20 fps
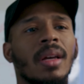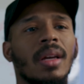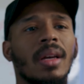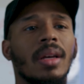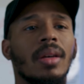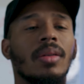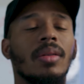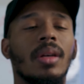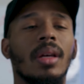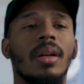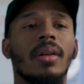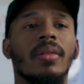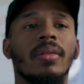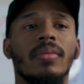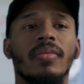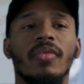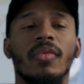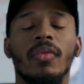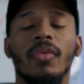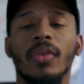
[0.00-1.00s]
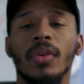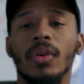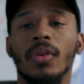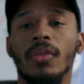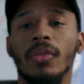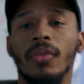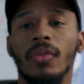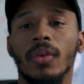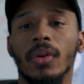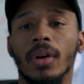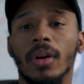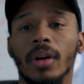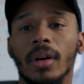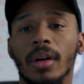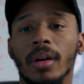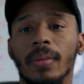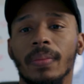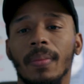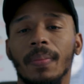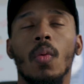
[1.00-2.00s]
and you get a feel for
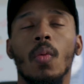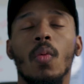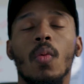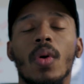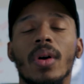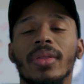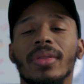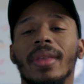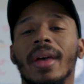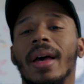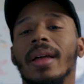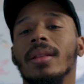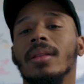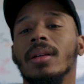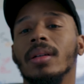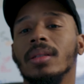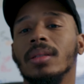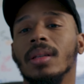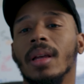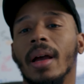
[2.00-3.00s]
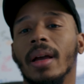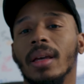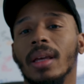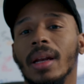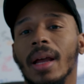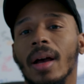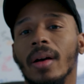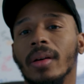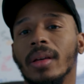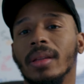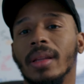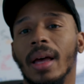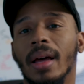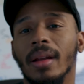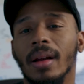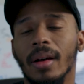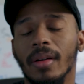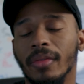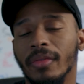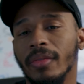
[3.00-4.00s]
what that looks like and how can that
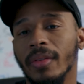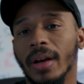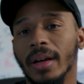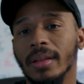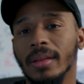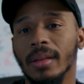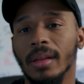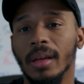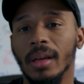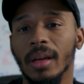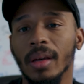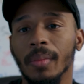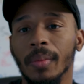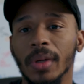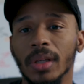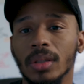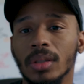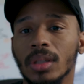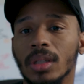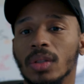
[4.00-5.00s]
affect the image,